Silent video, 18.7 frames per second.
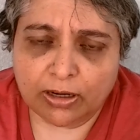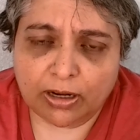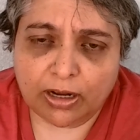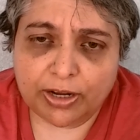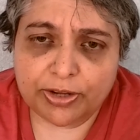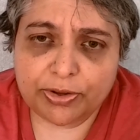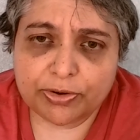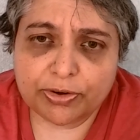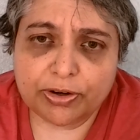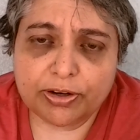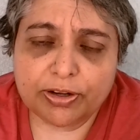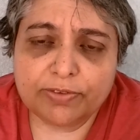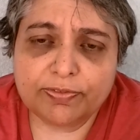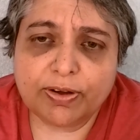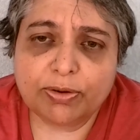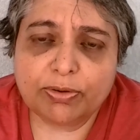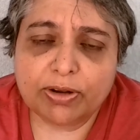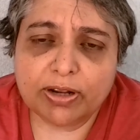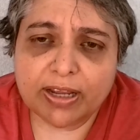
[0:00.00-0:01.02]
Are you going to live
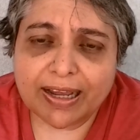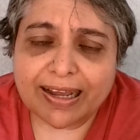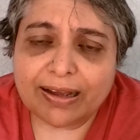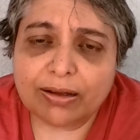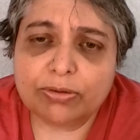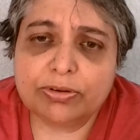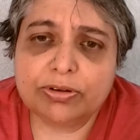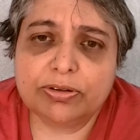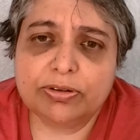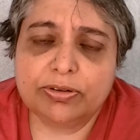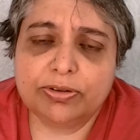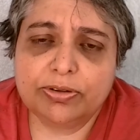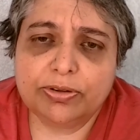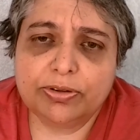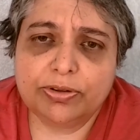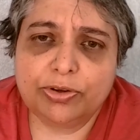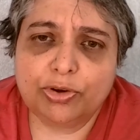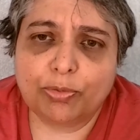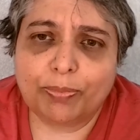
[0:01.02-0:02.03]
out loud
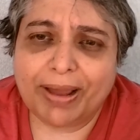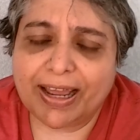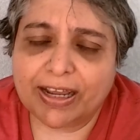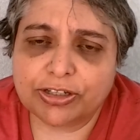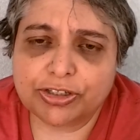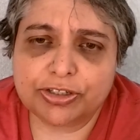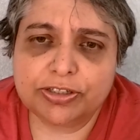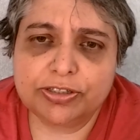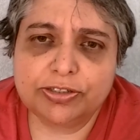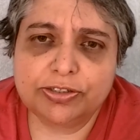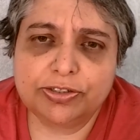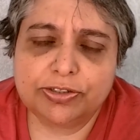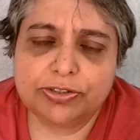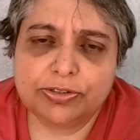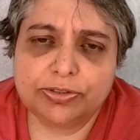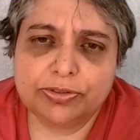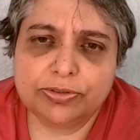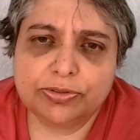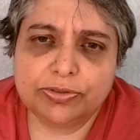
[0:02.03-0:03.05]
your
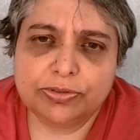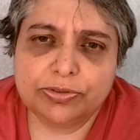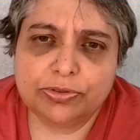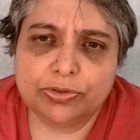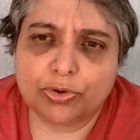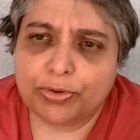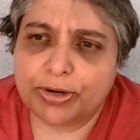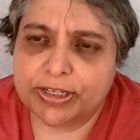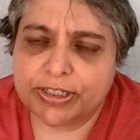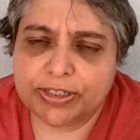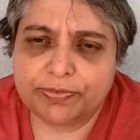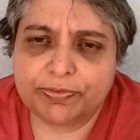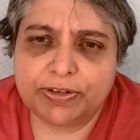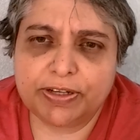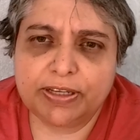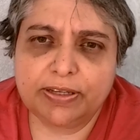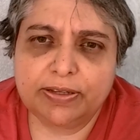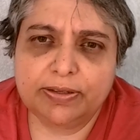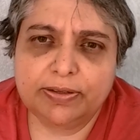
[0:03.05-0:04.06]
passions, your
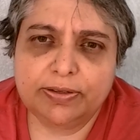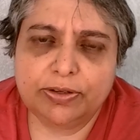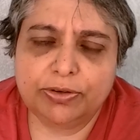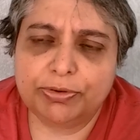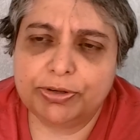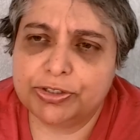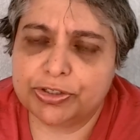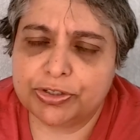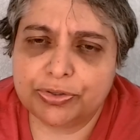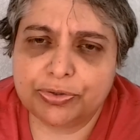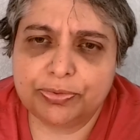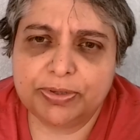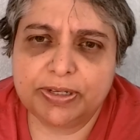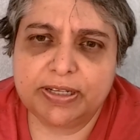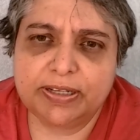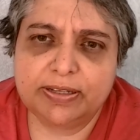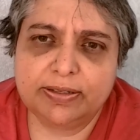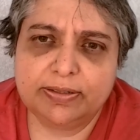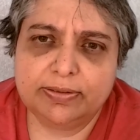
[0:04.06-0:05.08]
creativity, your
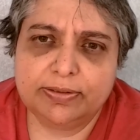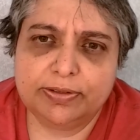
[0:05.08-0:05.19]
ingenuity?